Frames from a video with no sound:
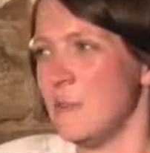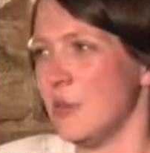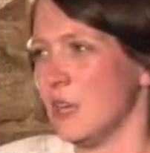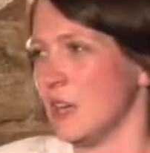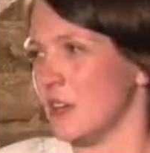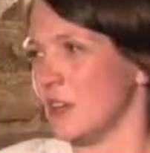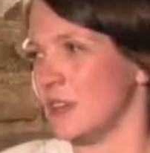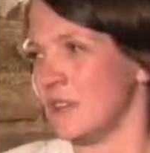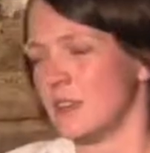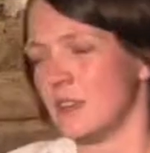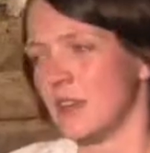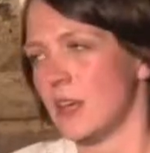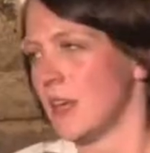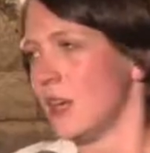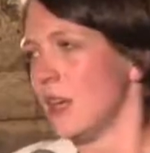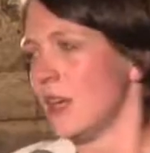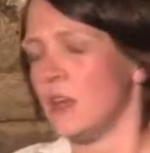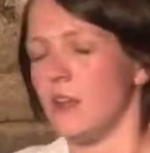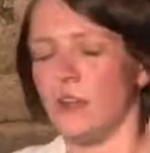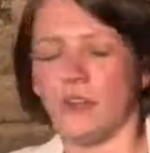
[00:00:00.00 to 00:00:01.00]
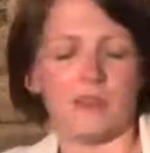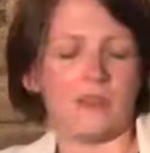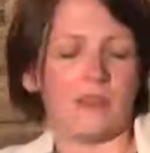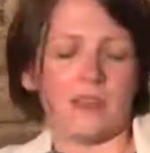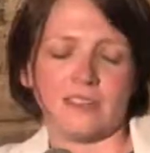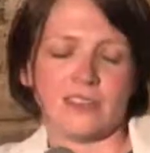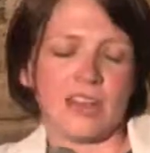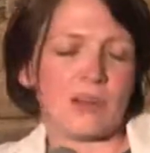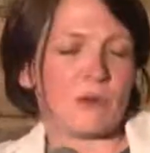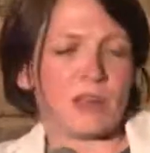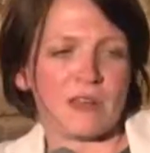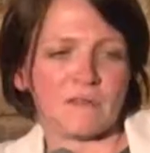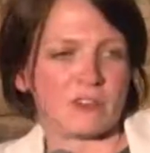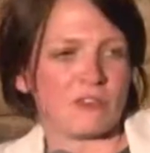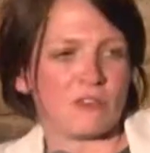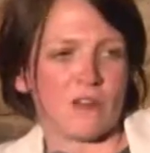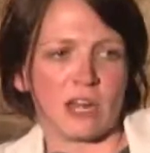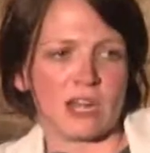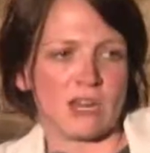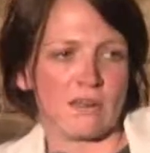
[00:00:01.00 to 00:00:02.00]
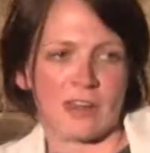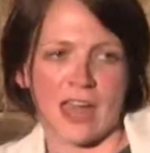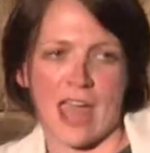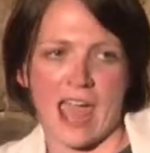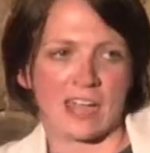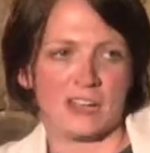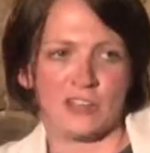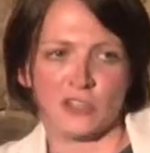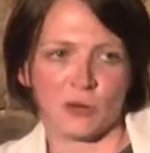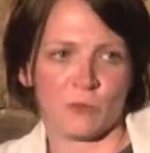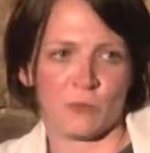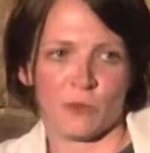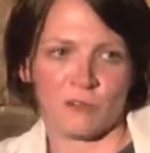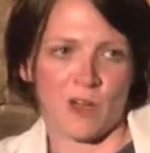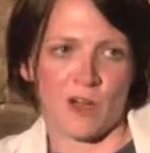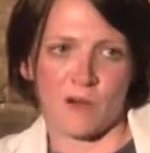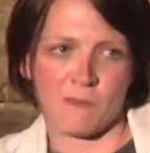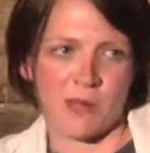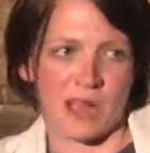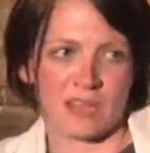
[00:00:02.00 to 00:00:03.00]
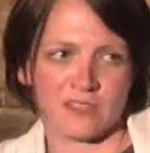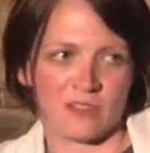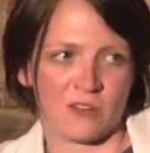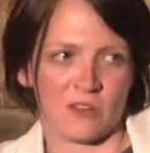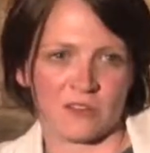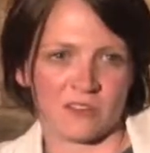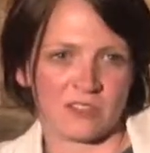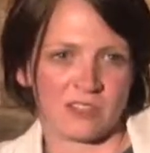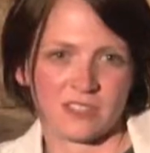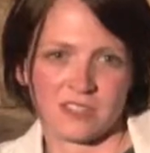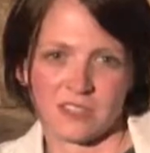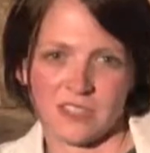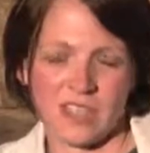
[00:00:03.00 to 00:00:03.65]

because, look, has anyone ever tried giving a hand job with armbands on?